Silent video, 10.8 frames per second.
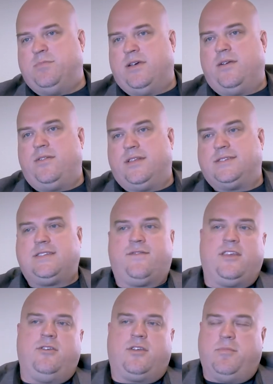but the stuff
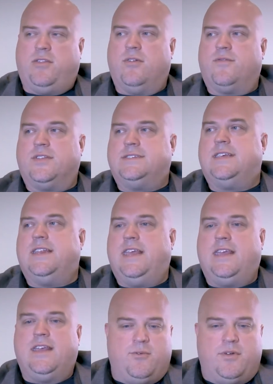that you could be doing for the
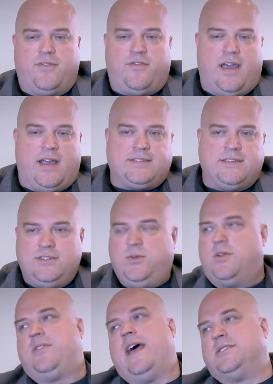city would affect
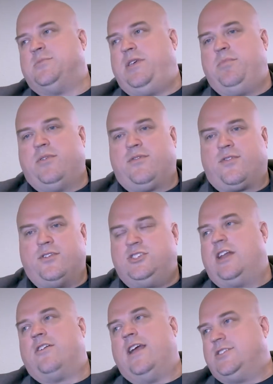200,000 people for
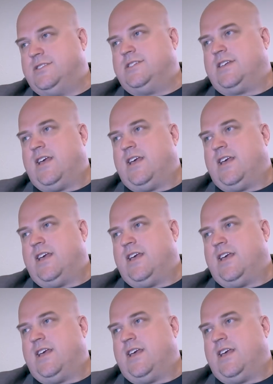generations to